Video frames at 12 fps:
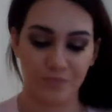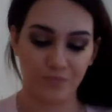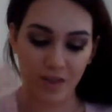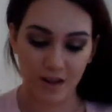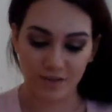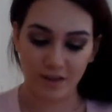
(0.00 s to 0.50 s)

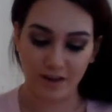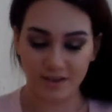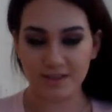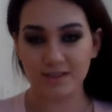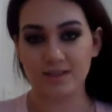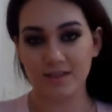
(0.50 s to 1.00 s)
And
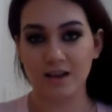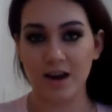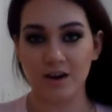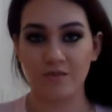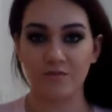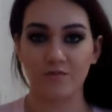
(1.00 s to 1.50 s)
that's kind
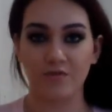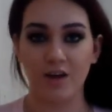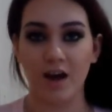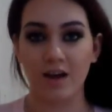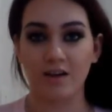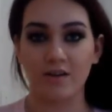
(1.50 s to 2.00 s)
of,
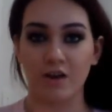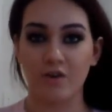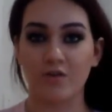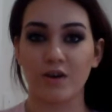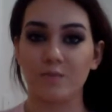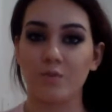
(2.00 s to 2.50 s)
I
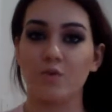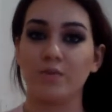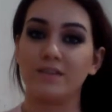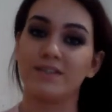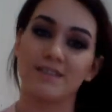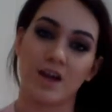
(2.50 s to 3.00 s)
agree more with
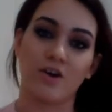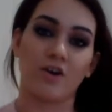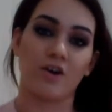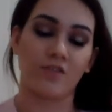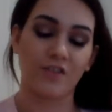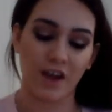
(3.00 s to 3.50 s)
Sarah
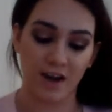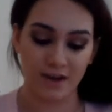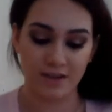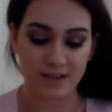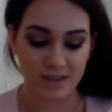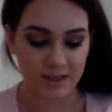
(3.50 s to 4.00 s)
on that
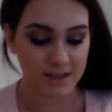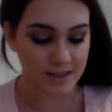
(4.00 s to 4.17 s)
instance.